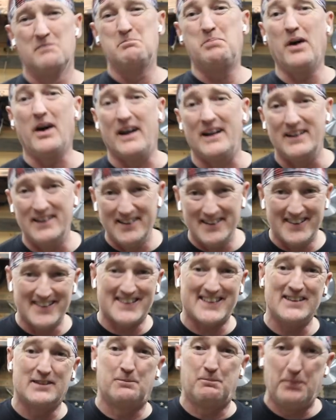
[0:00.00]
But
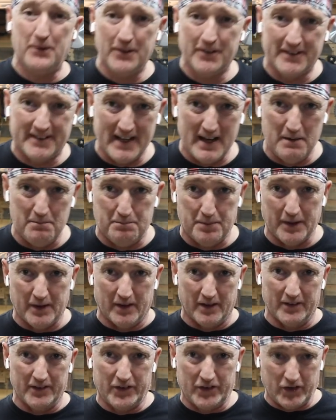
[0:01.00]
this is Build Dad
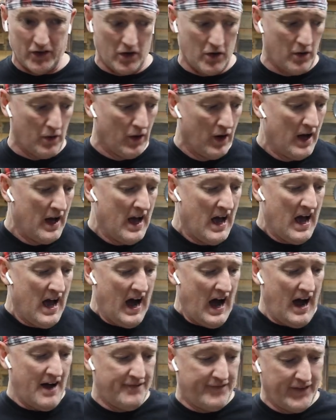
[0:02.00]
Build, so
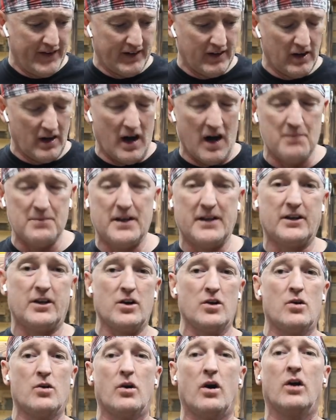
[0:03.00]
I figure I'm gonna
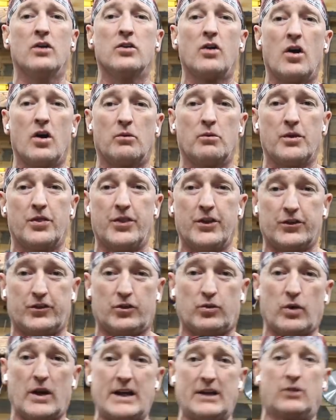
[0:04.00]
go along with this
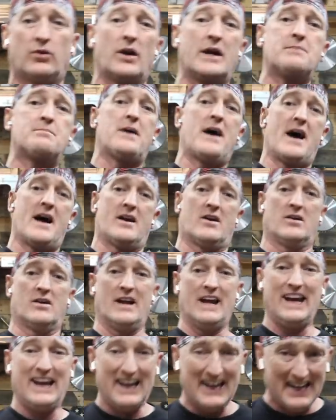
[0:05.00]
great grain pattern,